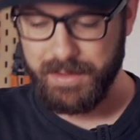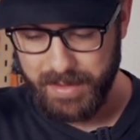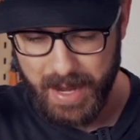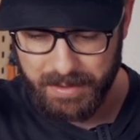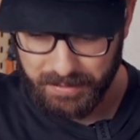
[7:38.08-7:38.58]

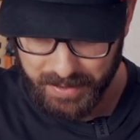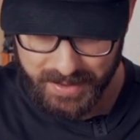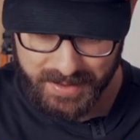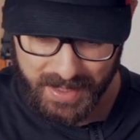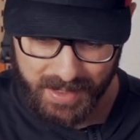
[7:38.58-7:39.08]
That
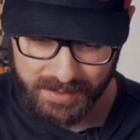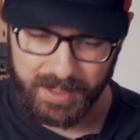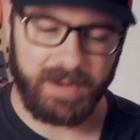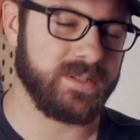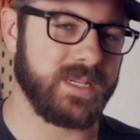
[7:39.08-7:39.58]
was
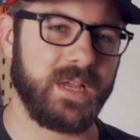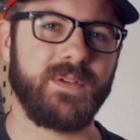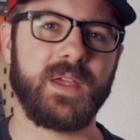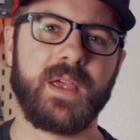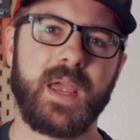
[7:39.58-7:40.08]

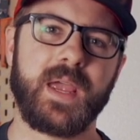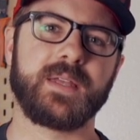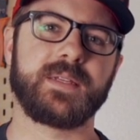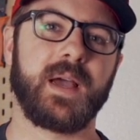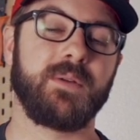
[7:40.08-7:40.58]
life-saving,
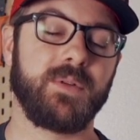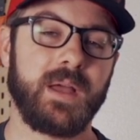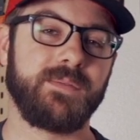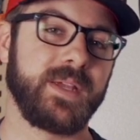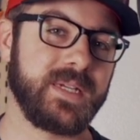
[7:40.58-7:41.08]
and I will
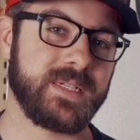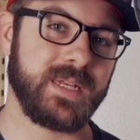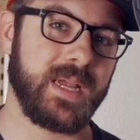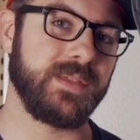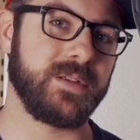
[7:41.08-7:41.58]
have links
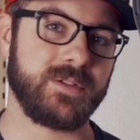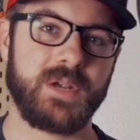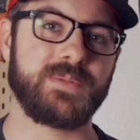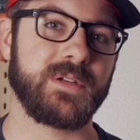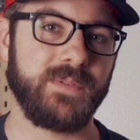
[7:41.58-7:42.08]
in the
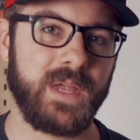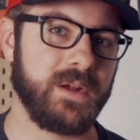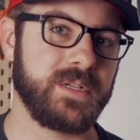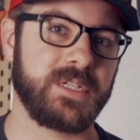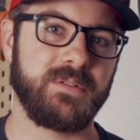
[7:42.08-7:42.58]
description over
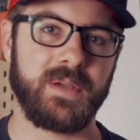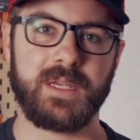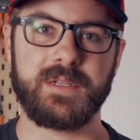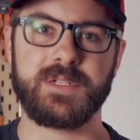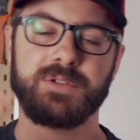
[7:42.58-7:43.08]
here to
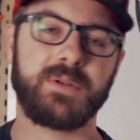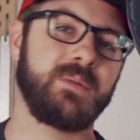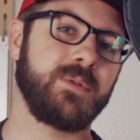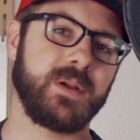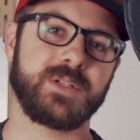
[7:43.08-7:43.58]
his
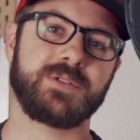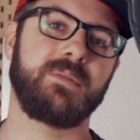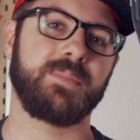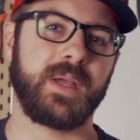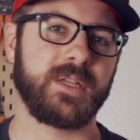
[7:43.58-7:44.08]
stream or his
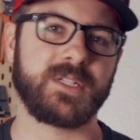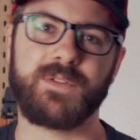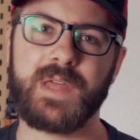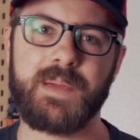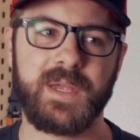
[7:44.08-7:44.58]
stream playlist
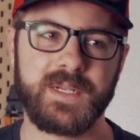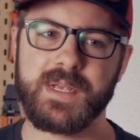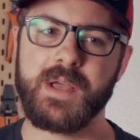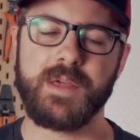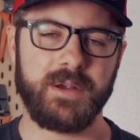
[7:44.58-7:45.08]
for that, because
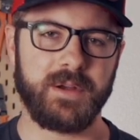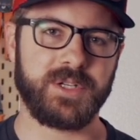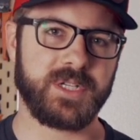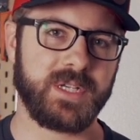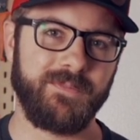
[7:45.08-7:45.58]
there are
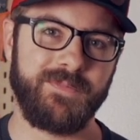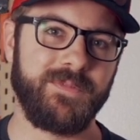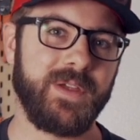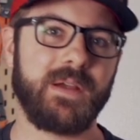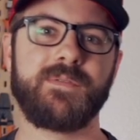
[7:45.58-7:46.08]
just some
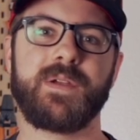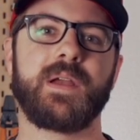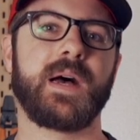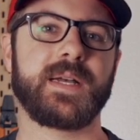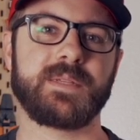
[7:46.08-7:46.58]
very, very
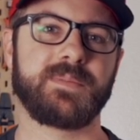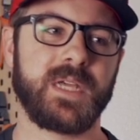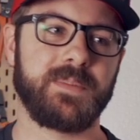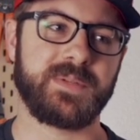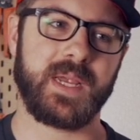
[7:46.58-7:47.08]
awesome
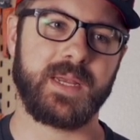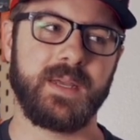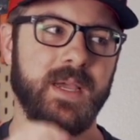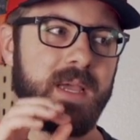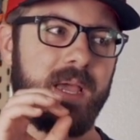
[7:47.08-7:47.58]
tips, and